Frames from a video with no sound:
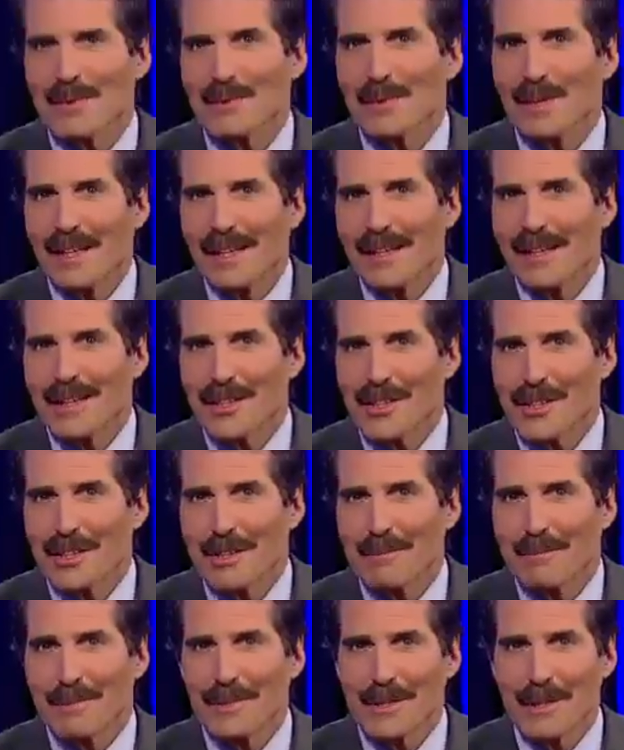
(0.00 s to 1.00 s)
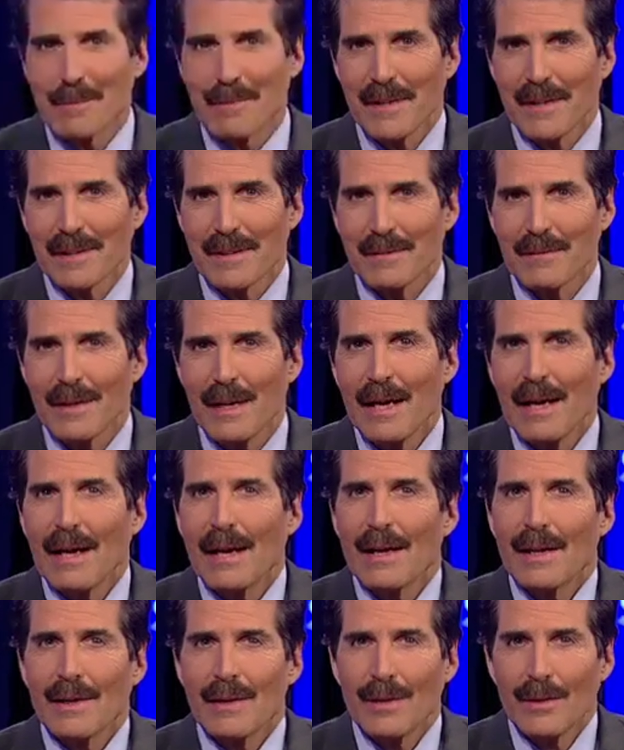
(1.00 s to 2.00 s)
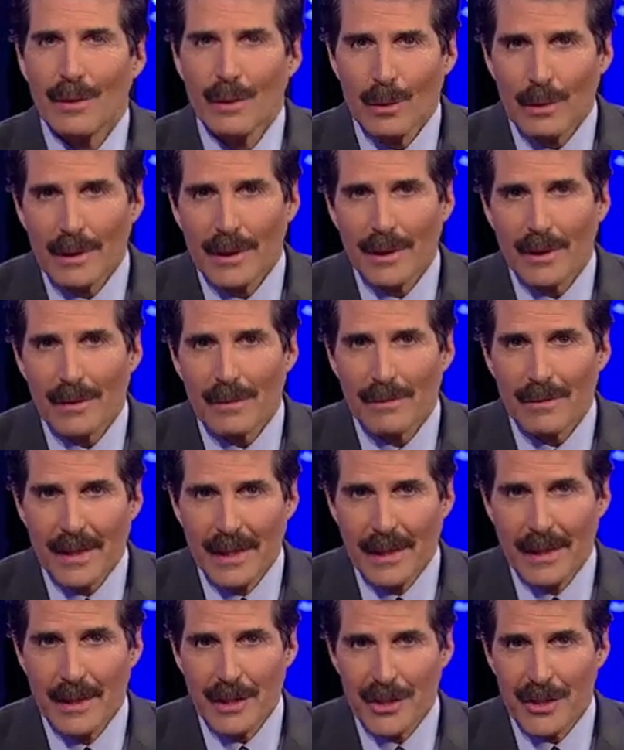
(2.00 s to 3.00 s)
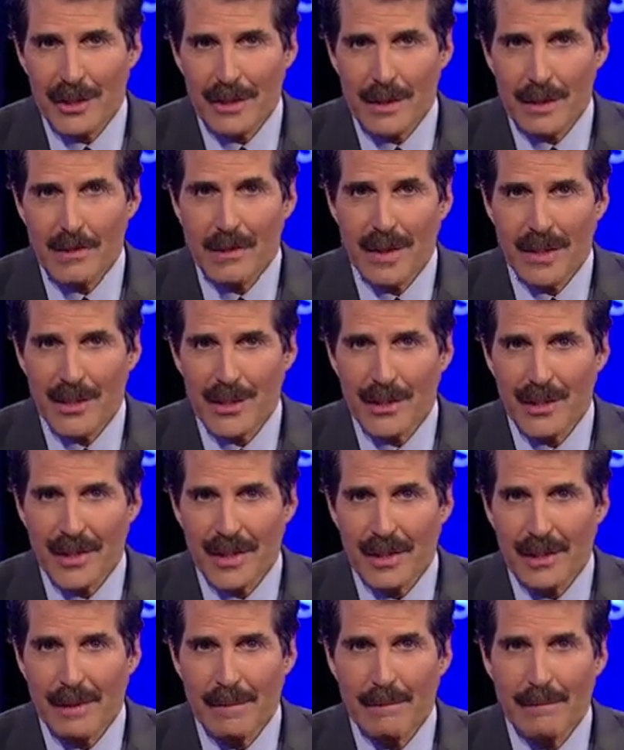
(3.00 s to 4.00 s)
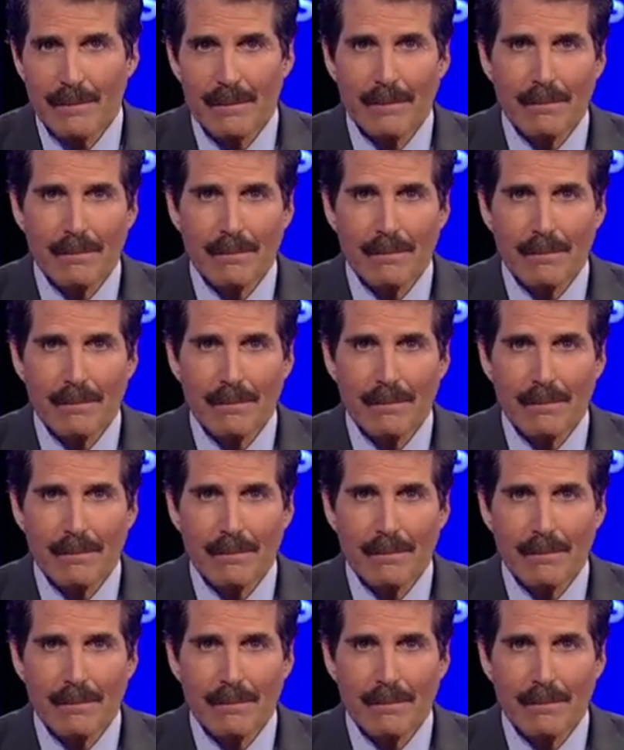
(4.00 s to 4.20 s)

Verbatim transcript: from radiation sure. in perspective. Nuclear radiation is measured in